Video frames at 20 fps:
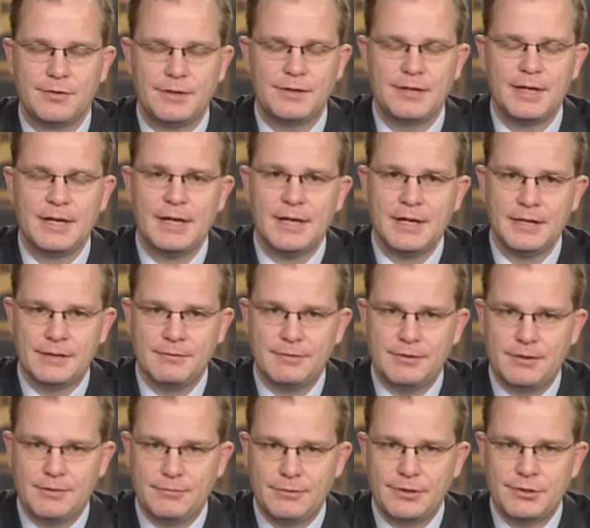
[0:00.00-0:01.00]
that
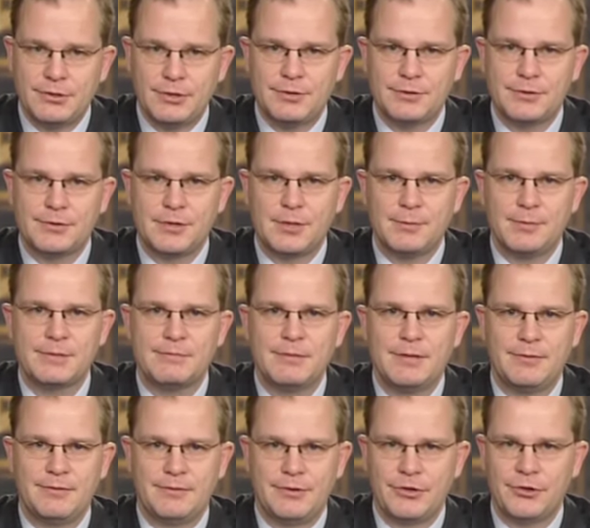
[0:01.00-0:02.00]
the return to surplus may
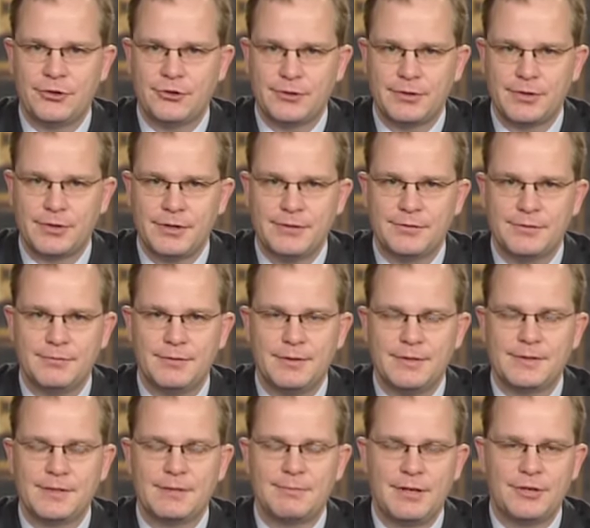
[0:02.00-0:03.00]
be very short-lived
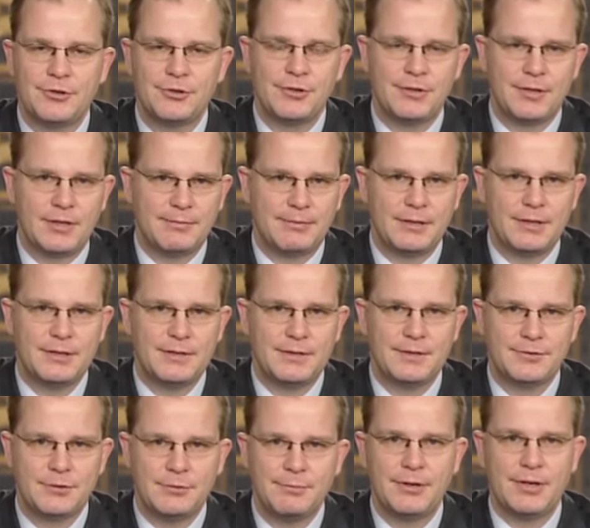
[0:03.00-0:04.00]
once the pension liabilities,
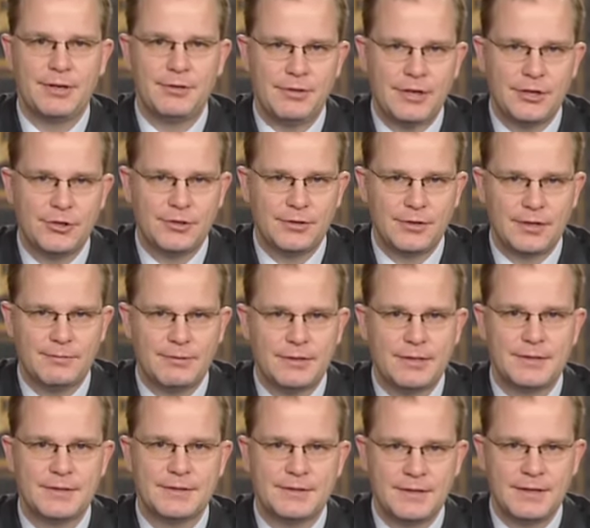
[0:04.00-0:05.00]
superannuation
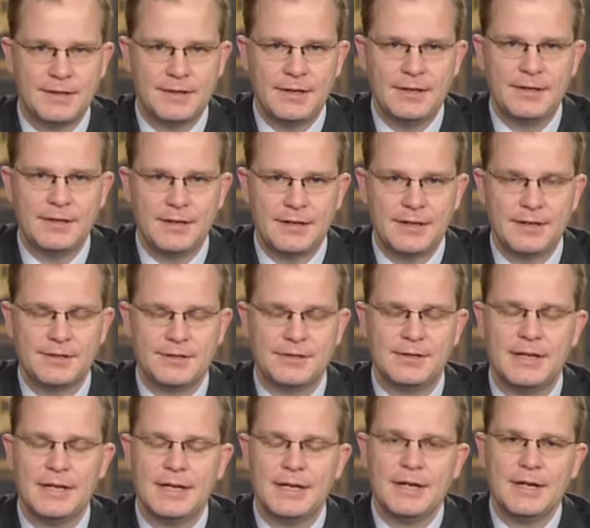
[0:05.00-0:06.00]
liabilities kick in later.
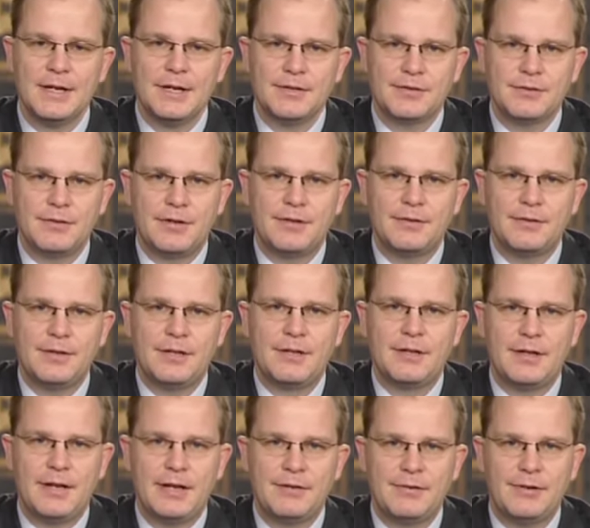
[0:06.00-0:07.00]
So I
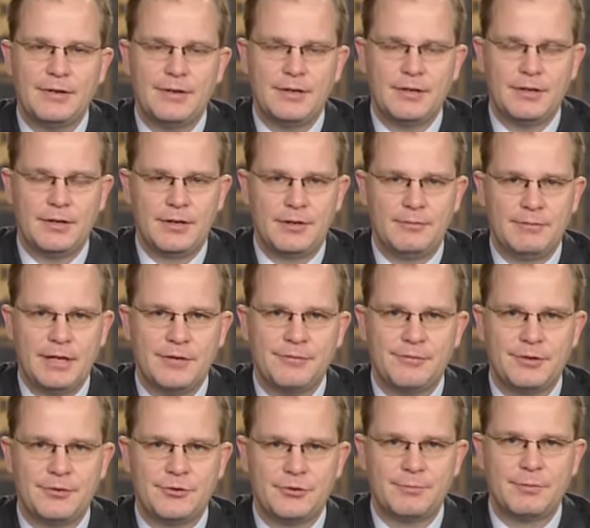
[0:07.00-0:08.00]
think every um,
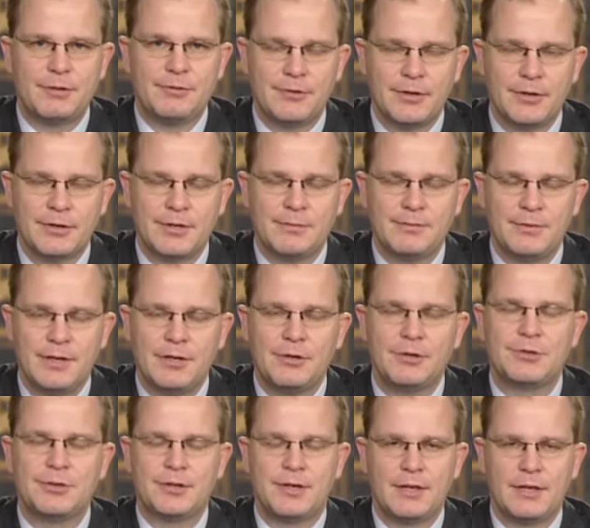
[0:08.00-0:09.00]
effort should be welcomed now
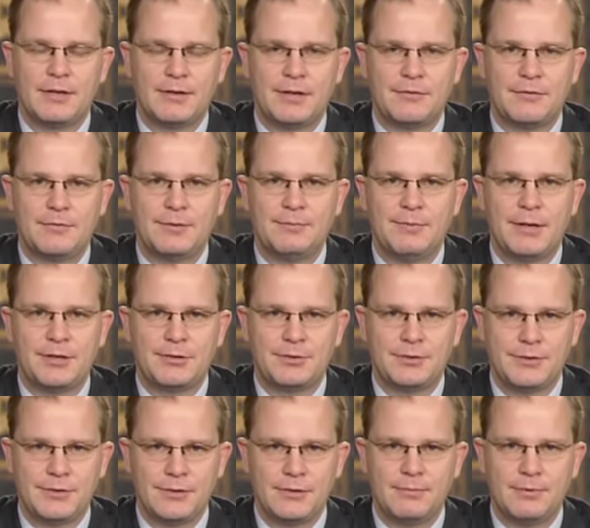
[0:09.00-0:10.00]
to get the government back to
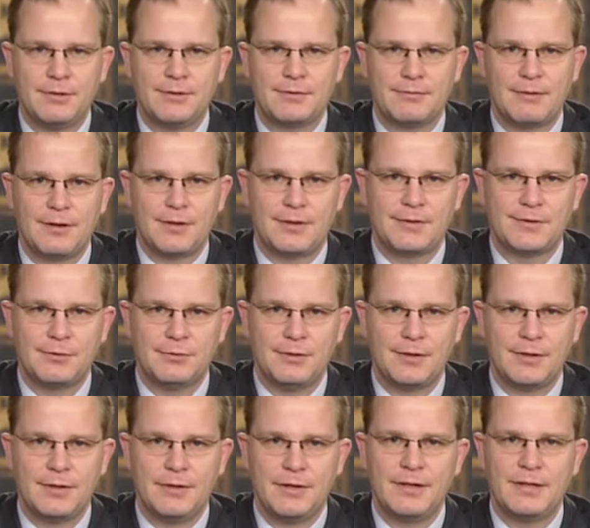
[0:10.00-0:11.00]
surplus rather sooner
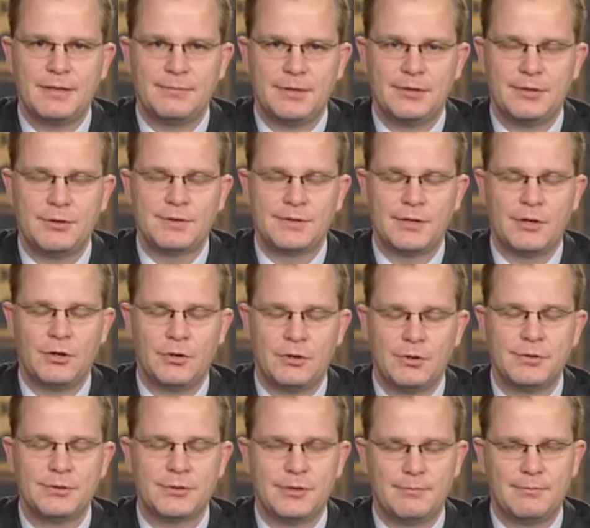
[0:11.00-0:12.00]
than later, because our
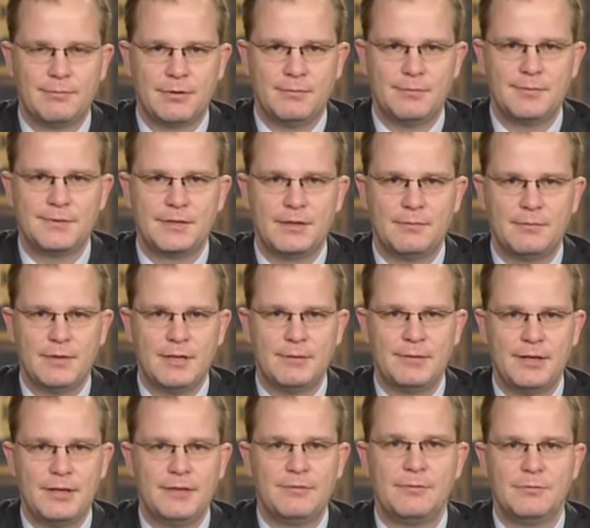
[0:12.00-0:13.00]
long-term problems are
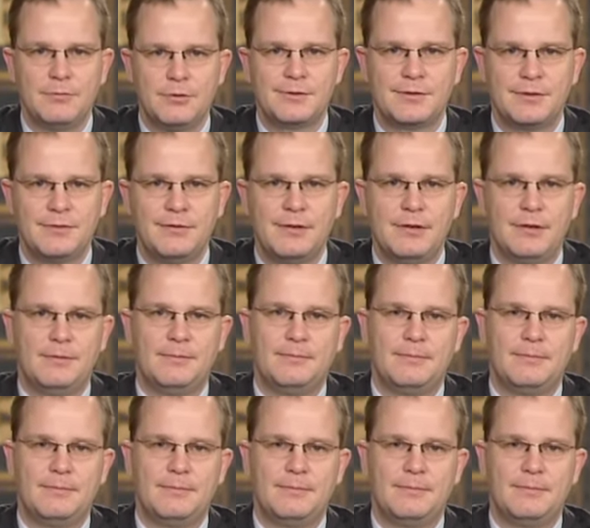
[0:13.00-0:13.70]
maybe even more severe.